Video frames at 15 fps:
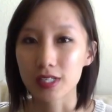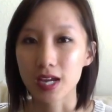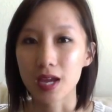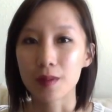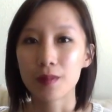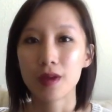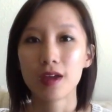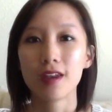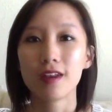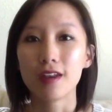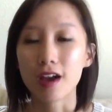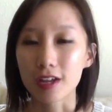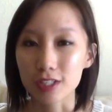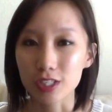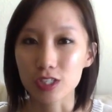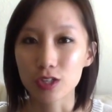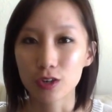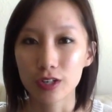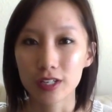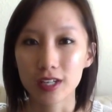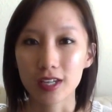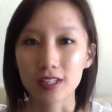time, not just
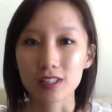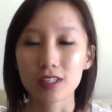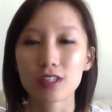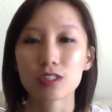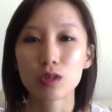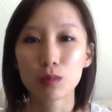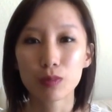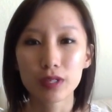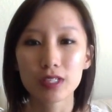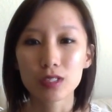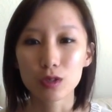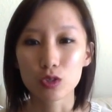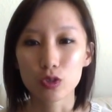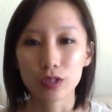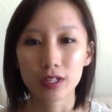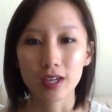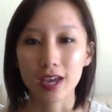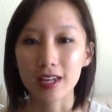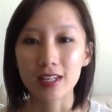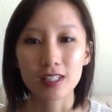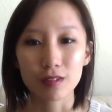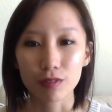30 days. So please don't treat it
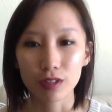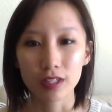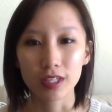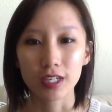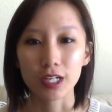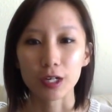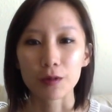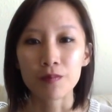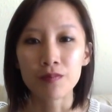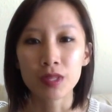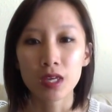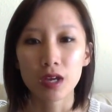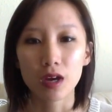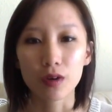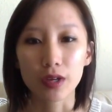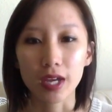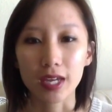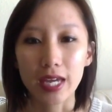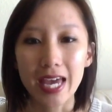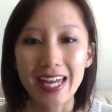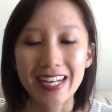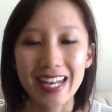any differently here.
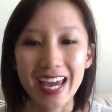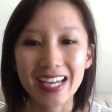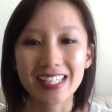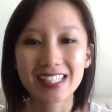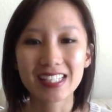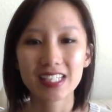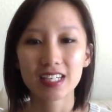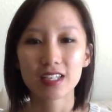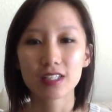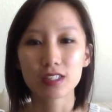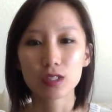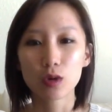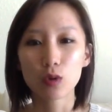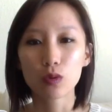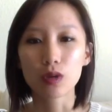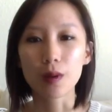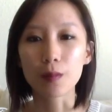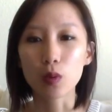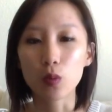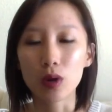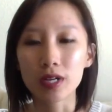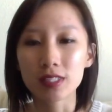Okay, next. So
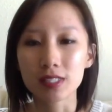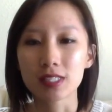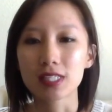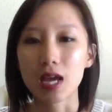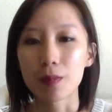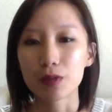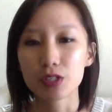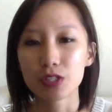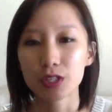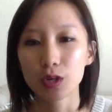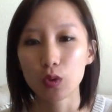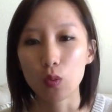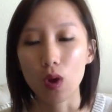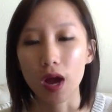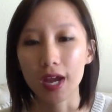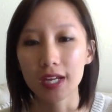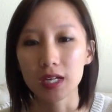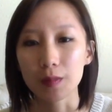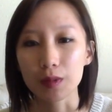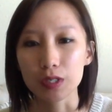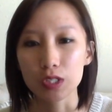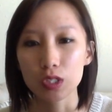number 1 is establishing your why.
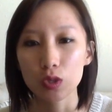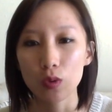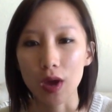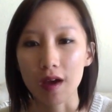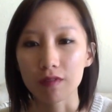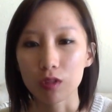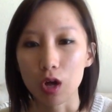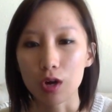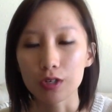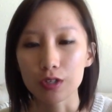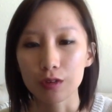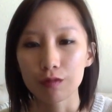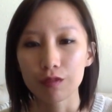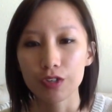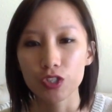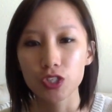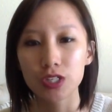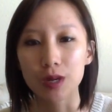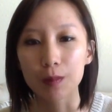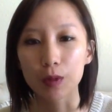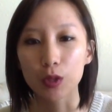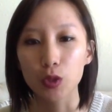Number 2, have long-term vision.
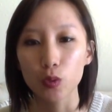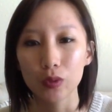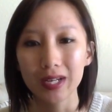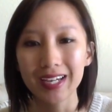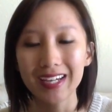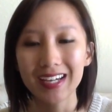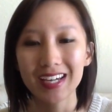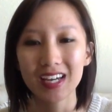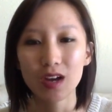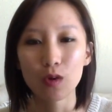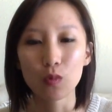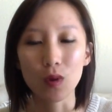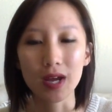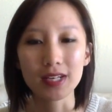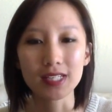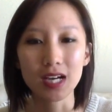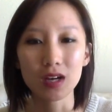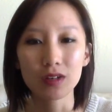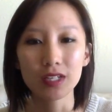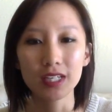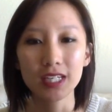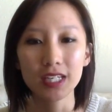Number 3, write
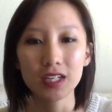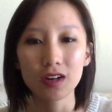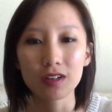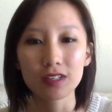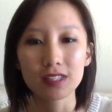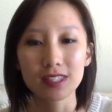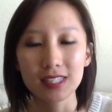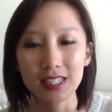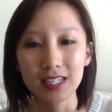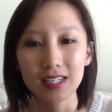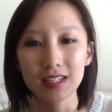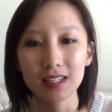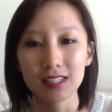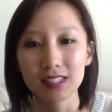down ERC/SW